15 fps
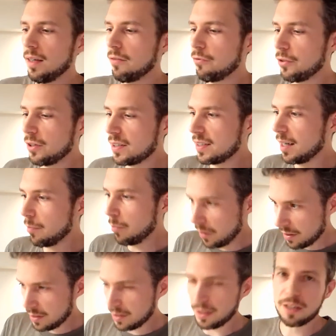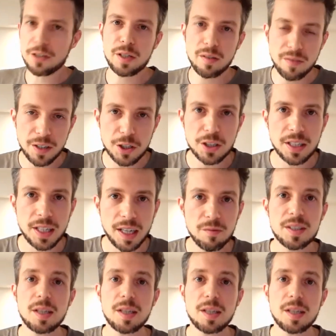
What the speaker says: for example, the strategy innovation canvas,